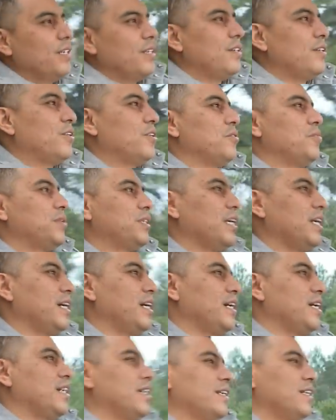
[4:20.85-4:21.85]
You know what I'm
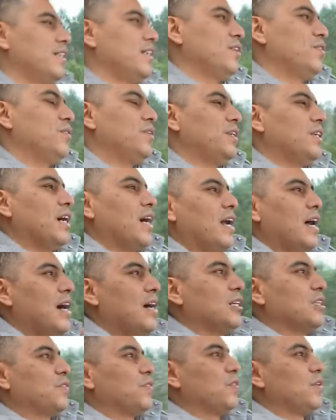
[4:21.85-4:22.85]
saying? When you got a
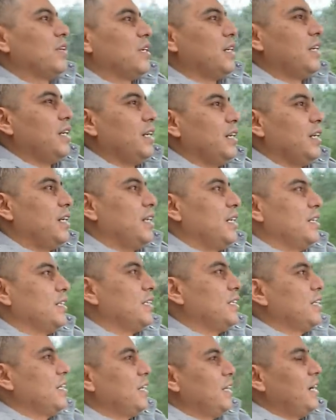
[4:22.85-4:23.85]
house full of
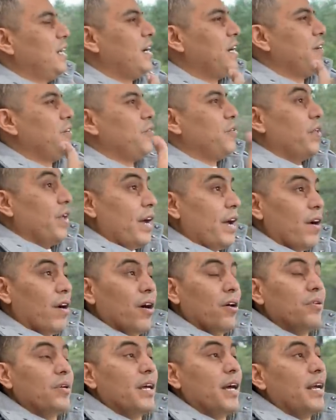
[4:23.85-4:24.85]
kids, and you're there
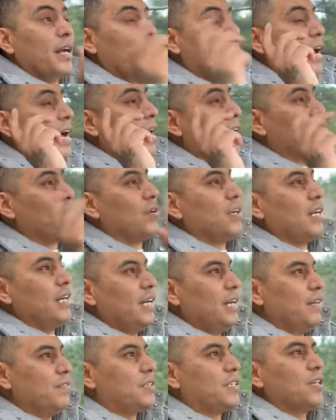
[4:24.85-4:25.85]
all day. And I don't
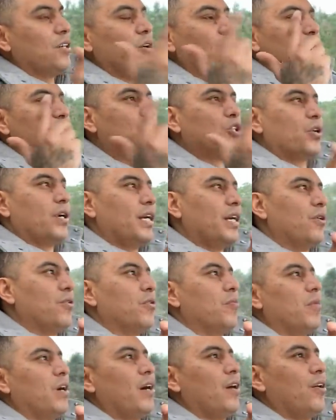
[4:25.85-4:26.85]
leave to go drink
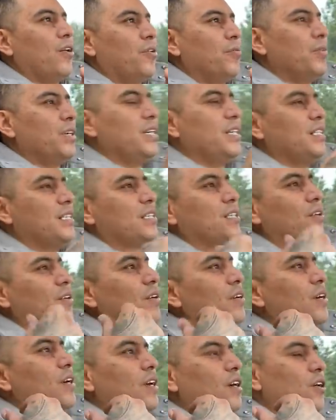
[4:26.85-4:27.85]
with my homies
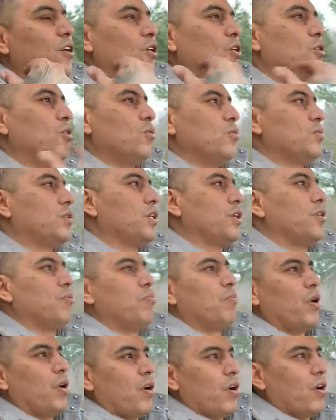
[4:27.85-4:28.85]
or go to the
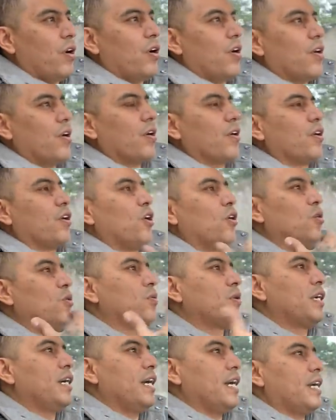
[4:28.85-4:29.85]
bar,
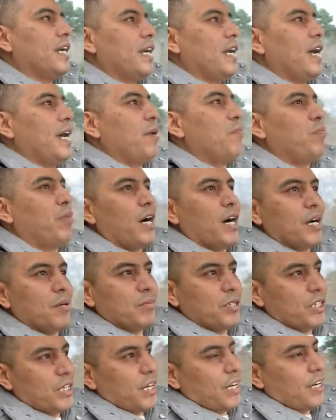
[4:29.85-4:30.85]
go kick it at
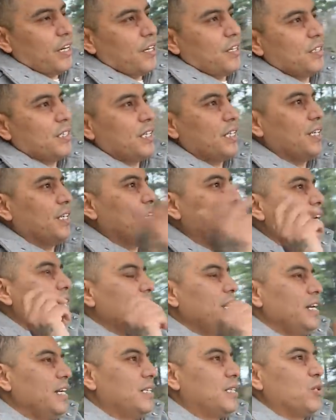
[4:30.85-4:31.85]
bombshells and
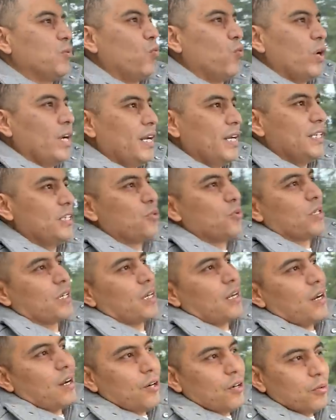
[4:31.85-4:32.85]
eat some wings with
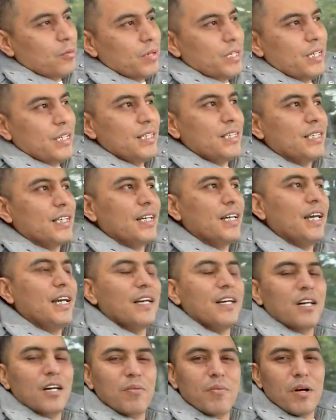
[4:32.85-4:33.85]
the homies and
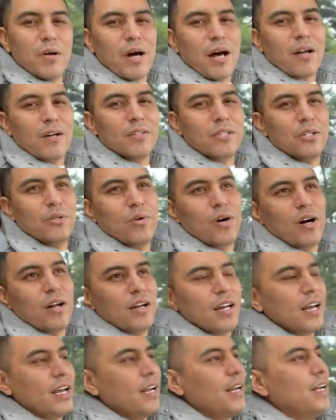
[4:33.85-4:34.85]
then come home. I don't do all
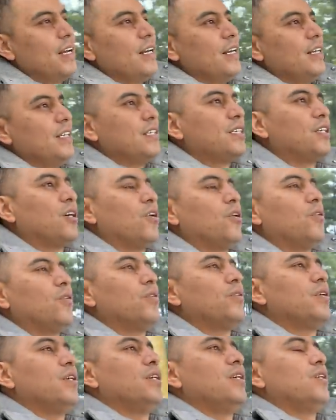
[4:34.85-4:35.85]
that.
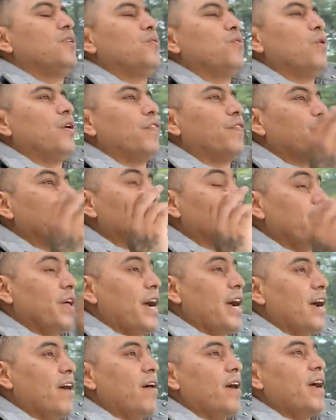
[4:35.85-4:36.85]
So well, if you're
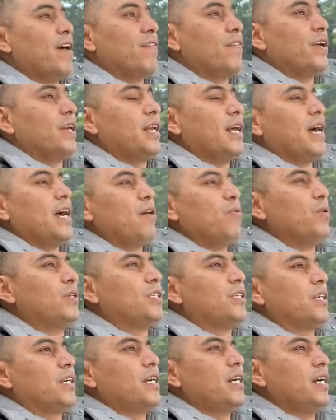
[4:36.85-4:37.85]
there every day
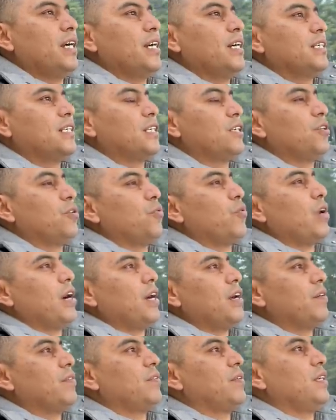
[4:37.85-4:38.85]
with your kids and your
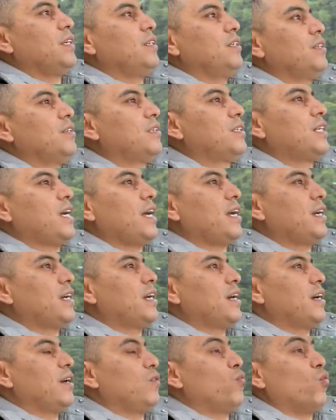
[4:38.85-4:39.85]
wife and you're taking
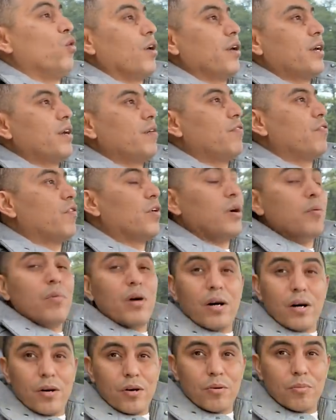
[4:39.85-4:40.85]
care of working from
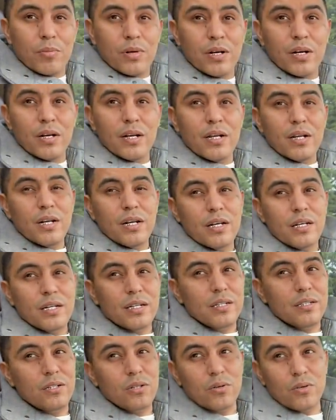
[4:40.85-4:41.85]
home,
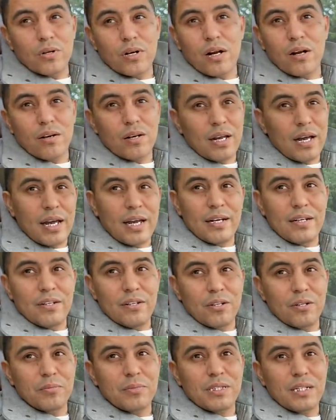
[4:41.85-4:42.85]
and doing all that, you
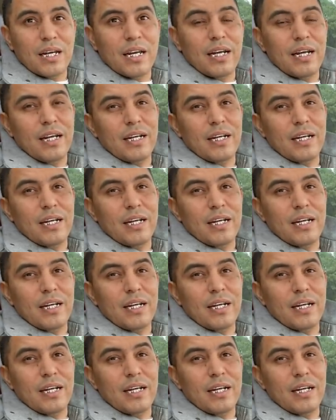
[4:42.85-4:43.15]
know what I'm saying?